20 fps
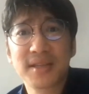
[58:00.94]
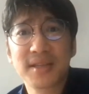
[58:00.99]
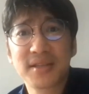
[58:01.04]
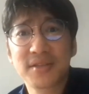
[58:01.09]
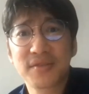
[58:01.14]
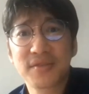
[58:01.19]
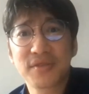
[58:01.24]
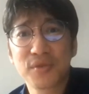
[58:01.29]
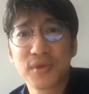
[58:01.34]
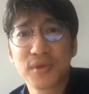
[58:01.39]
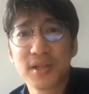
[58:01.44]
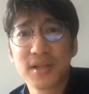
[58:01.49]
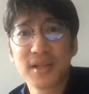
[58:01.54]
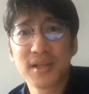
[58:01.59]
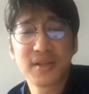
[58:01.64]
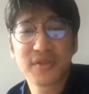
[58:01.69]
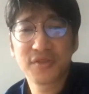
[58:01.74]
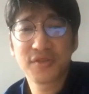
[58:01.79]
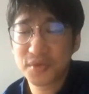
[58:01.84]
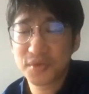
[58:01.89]
sense of the world
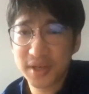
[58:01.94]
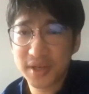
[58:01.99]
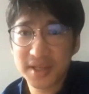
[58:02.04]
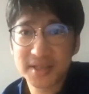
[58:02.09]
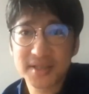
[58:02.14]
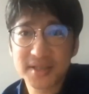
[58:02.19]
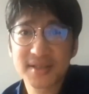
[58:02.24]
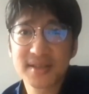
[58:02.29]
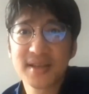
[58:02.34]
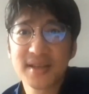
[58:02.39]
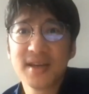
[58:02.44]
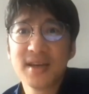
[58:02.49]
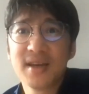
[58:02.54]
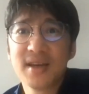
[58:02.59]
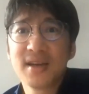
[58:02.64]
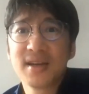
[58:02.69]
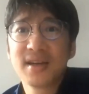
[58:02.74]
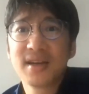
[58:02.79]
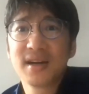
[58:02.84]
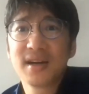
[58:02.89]
in different ways.
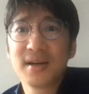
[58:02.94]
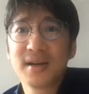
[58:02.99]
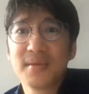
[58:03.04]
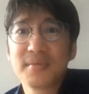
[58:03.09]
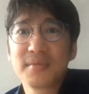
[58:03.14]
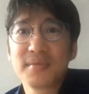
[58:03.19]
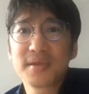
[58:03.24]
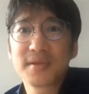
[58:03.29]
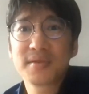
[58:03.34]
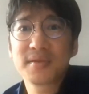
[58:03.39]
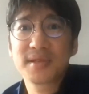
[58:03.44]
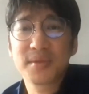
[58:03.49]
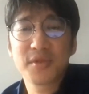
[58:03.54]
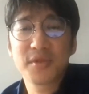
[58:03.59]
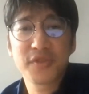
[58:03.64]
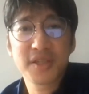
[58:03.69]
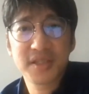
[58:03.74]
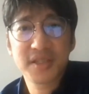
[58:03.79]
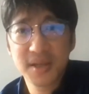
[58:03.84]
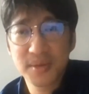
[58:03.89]
Some
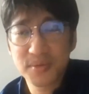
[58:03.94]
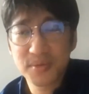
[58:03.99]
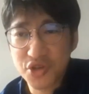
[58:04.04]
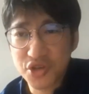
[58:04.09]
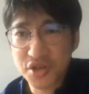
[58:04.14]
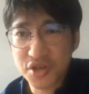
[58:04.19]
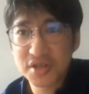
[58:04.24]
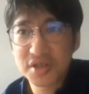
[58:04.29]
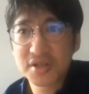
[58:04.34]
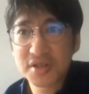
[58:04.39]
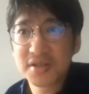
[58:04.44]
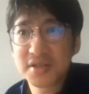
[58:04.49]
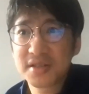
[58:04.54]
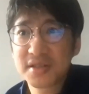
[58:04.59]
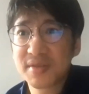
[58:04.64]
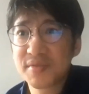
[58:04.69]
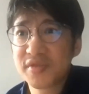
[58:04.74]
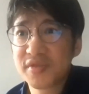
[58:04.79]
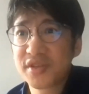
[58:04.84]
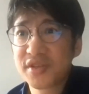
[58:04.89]
of us keep journals,
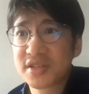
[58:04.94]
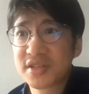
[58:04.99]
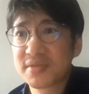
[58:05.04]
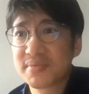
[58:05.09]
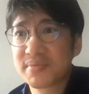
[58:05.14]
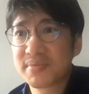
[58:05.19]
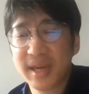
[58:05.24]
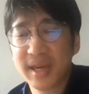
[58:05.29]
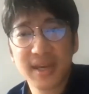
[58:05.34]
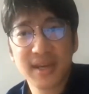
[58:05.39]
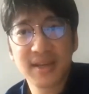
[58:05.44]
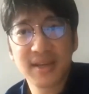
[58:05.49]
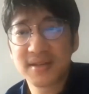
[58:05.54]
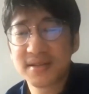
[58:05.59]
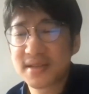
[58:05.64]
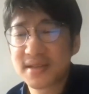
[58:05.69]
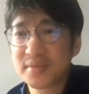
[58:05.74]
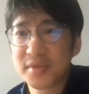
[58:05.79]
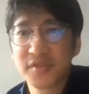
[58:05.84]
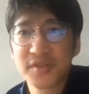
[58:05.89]
some of us
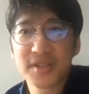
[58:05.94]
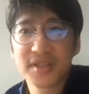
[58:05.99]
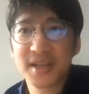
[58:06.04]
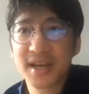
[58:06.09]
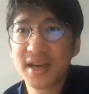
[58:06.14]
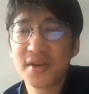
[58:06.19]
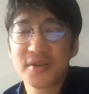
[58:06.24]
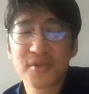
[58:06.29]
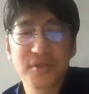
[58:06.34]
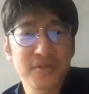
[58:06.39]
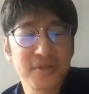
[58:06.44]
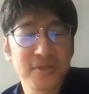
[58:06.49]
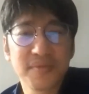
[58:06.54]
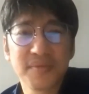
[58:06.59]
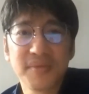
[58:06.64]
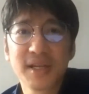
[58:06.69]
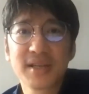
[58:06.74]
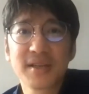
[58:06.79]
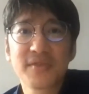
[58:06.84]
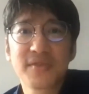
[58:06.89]
paint, some of us, I don't know.
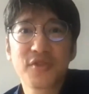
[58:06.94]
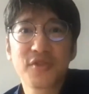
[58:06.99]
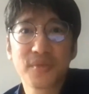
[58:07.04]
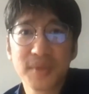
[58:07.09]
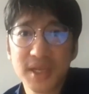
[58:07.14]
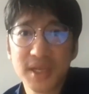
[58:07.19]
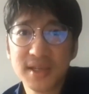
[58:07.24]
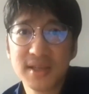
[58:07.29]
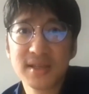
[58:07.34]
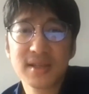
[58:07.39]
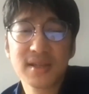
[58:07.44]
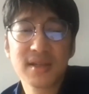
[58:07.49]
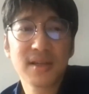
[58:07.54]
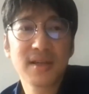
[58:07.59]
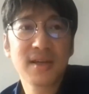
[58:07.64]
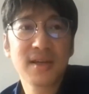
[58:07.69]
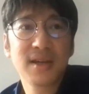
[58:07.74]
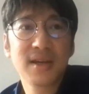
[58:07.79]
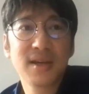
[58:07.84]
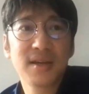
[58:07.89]
But for me,
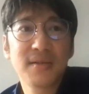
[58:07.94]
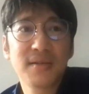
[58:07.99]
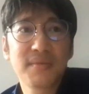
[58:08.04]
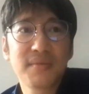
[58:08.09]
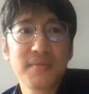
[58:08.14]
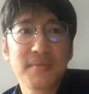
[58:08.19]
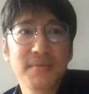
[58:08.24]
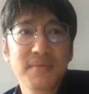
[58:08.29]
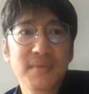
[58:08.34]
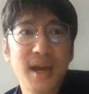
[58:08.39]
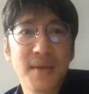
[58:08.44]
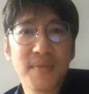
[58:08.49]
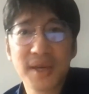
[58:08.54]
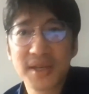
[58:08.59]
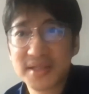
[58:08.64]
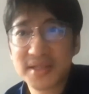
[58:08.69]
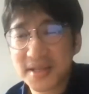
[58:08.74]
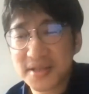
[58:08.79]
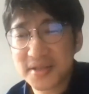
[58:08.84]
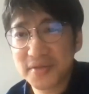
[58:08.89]
I
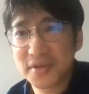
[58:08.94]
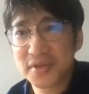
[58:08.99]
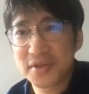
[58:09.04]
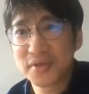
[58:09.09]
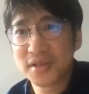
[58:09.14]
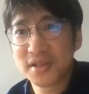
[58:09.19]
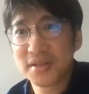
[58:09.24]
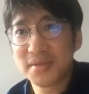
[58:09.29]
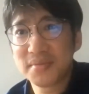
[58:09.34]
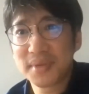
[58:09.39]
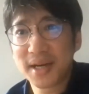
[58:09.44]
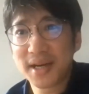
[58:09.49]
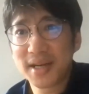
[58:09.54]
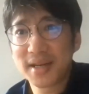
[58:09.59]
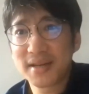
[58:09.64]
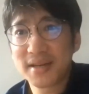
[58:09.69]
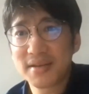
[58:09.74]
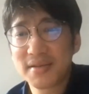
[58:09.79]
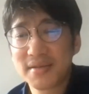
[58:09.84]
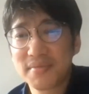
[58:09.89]
make sense of the world
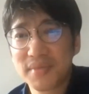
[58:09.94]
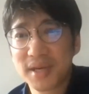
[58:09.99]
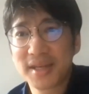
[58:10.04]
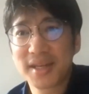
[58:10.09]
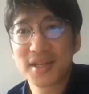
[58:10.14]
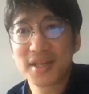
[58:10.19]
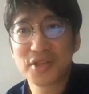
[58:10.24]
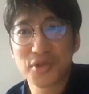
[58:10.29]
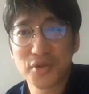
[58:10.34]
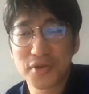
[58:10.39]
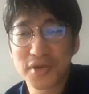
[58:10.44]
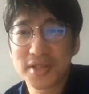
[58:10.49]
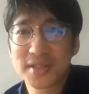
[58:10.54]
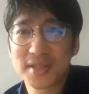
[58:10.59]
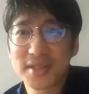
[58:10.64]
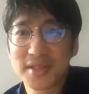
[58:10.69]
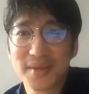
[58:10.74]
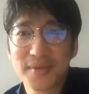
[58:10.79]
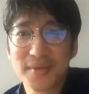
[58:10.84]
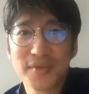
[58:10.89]
by making
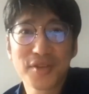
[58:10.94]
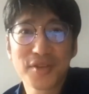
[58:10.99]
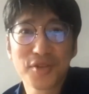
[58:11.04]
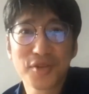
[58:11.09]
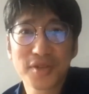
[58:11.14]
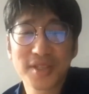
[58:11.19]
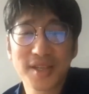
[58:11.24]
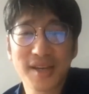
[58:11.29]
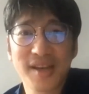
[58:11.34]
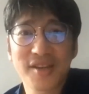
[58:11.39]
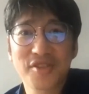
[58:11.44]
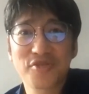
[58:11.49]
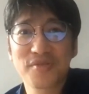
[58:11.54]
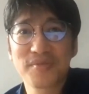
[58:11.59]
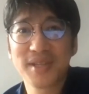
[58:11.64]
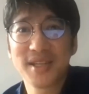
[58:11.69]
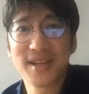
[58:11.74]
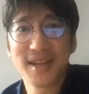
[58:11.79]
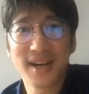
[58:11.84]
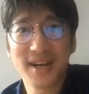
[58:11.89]
jokes. Some of the jokes are
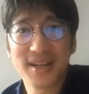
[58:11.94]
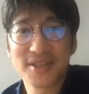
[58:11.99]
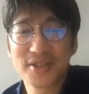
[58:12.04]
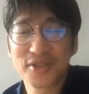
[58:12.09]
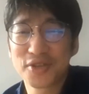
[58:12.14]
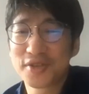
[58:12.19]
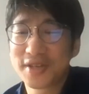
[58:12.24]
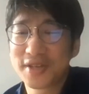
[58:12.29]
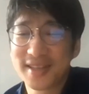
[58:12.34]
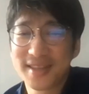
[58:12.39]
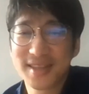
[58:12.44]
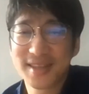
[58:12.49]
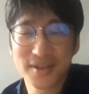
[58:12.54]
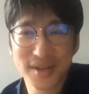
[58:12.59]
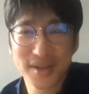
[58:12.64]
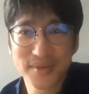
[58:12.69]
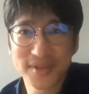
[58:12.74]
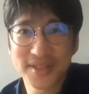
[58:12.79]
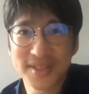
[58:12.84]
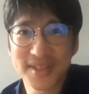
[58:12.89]
extremely dark, so you can't tell
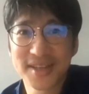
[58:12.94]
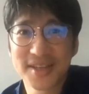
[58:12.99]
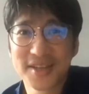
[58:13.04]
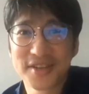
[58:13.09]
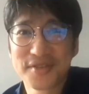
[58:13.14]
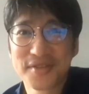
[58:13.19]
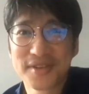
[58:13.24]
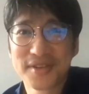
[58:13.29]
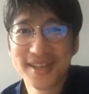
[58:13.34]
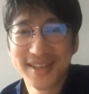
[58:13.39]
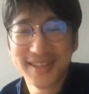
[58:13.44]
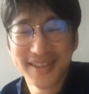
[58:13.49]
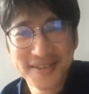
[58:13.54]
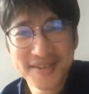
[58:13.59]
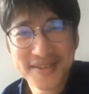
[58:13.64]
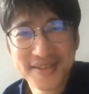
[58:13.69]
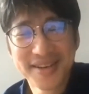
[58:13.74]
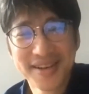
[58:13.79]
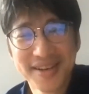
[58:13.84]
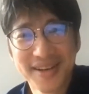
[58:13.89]
them on stage.
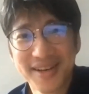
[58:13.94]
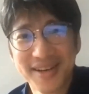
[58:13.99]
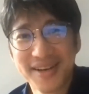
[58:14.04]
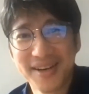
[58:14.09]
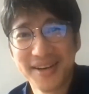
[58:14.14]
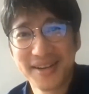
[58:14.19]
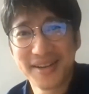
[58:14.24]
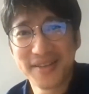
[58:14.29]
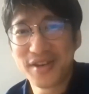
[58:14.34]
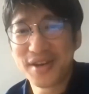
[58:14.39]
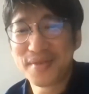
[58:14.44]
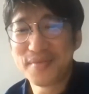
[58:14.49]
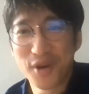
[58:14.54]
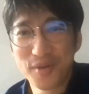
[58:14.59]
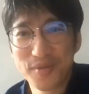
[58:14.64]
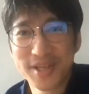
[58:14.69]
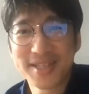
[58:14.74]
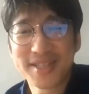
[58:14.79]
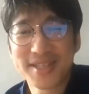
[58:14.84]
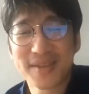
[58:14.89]
They're very
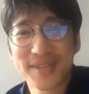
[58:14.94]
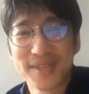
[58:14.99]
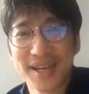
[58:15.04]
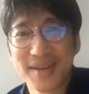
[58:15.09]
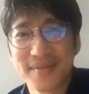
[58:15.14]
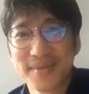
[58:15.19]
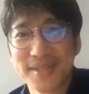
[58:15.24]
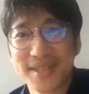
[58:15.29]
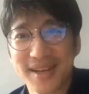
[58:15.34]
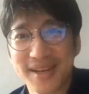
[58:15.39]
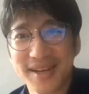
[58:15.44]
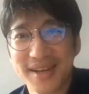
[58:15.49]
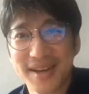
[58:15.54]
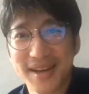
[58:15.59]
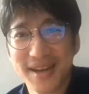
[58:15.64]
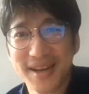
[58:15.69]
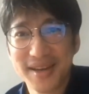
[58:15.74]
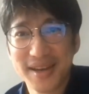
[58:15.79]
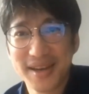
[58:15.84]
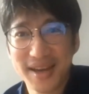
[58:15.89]
morbid sometimes.
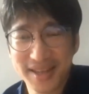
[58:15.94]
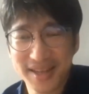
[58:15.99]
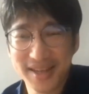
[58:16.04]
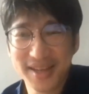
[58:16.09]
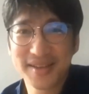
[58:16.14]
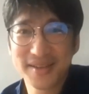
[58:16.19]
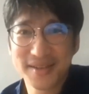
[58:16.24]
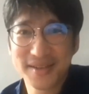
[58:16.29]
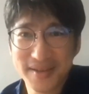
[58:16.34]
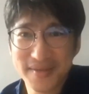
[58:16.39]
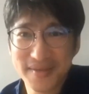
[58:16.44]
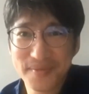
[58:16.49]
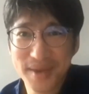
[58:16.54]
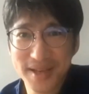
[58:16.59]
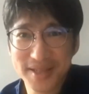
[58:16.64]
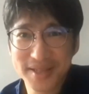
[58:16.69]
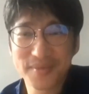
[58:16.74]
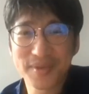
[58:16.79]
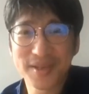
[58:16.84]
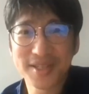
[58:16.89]
I think
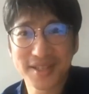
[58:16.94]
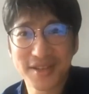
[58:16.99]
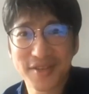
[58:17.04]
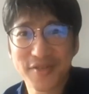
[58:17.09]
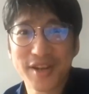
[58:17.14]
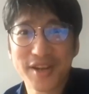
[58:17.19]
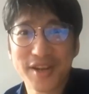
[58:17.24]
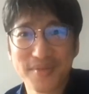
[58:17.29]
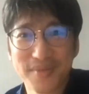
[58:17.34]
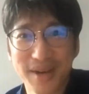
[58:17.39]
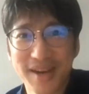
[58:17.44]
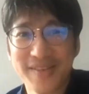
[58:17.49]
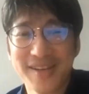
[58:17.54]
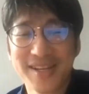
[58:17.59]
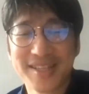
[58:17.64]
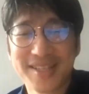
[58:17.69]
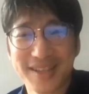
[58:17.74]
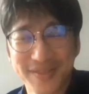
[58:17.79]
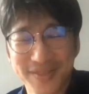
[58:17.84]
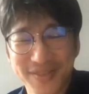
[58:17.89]
as a personal friend, you might
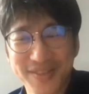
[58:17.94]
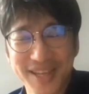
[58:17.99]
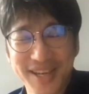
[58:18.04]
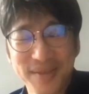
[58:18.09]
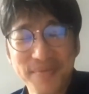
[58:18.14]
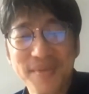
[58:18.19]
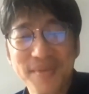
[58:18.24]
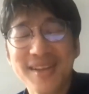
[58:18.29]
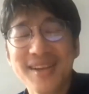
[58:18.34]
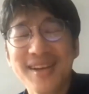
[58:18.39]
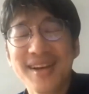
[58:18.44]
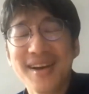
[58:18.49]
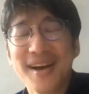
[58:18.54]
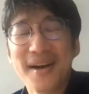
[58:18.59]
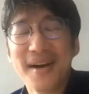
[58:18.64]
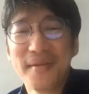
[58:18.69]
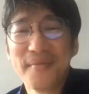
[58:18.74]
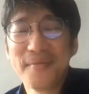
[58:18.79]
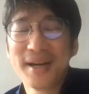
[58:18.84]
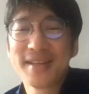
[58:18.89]
hurt some of them.
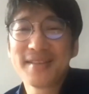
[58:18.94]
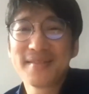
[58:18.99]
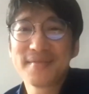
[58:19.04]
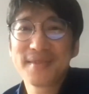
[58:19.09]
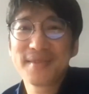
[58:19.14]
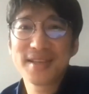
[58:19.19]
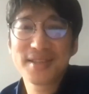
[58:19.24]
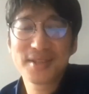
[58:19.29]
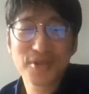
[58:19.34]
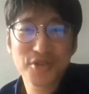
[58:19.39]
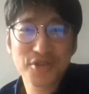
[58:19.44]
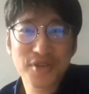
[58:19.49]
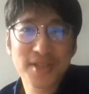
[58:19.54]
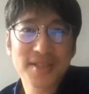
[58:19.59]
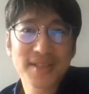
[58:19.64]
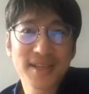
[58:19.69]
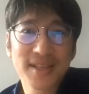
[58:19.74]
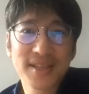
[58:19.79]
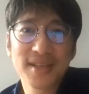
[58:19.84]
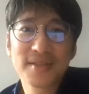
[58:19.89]
But it's to
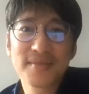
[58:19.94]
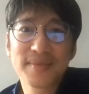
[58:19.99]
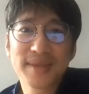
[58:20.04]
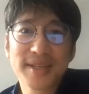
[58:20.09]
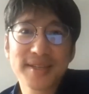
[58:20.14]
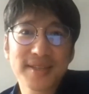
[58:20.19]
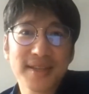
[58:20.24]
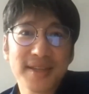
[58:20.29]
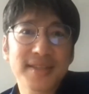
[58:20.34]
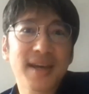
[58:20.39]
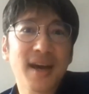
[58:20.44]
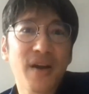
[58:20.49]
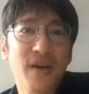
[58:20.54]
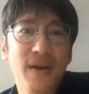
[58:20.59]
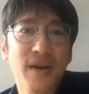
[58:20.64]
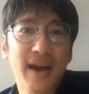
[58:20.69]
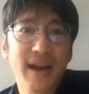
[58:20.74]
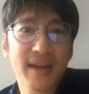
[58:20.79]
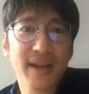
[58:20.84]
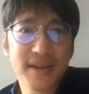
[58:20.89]
translate it because that's
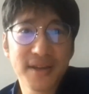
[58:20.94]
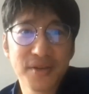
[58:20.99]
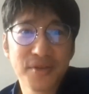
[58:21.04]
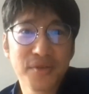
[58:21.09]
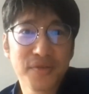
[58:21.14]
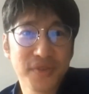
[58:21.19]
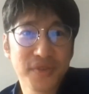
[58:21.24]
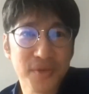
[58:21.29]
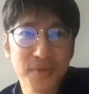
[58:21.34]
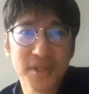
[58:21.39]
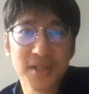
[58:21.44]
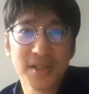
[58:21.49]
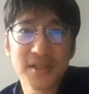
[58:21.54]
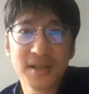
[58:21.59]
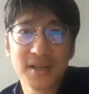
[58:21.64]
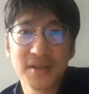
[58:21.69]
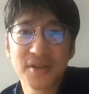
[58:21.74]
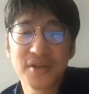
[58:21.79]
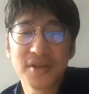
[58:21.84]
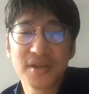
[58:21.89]
how I deal with the world.
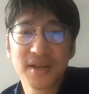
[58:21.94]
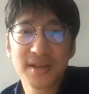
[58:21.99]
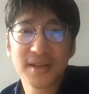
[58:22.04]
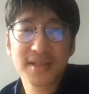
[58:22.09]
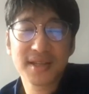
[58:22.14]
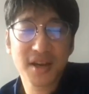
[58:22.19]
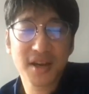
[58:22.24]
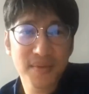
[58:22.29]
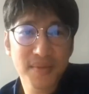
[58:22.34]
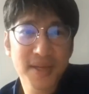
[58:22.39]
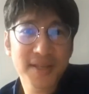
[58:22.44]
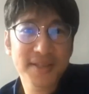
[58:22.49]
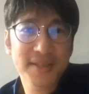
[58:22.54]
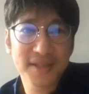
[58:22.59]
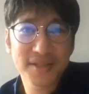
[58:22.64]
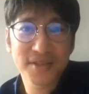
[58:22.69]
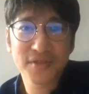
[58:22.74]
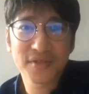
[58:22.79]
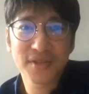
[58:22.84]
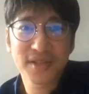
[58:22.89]
That's how I make
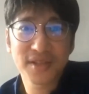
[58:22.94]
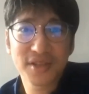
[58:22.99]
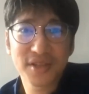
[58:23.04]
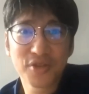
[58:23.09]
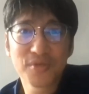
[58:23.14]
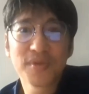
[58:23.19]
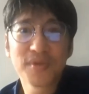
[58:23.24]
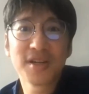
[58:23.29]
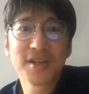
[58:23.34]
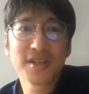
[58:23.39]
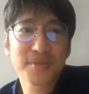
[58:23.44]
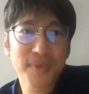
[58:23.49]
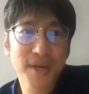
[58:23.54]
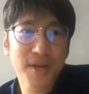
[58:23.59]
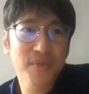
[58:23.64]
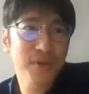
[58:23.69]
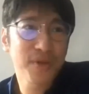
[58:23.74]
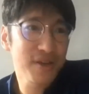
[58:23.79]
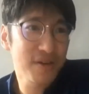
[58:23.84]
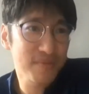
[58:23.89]
sense of it. Humor is
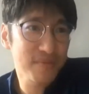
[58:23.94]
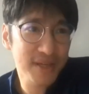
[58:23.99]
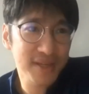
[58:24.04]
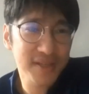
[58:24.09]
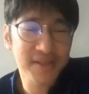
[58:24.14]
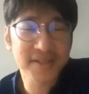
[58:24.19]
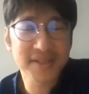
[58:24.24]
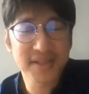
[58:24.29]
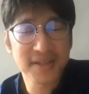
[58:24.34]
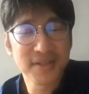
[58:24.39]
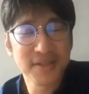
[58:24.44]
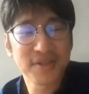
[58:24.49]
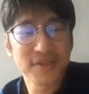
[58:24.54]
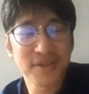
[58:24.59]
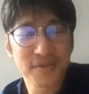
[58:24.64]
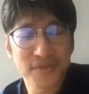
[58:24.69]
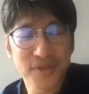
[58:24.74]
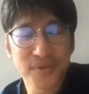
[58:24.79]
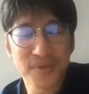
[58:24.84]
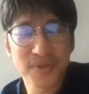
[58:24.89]
my way of making sense
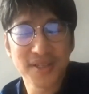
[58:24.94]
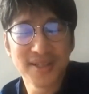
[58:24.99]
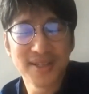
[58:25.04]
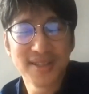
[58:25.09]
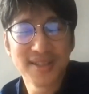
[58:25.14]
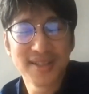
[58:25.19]
of the world.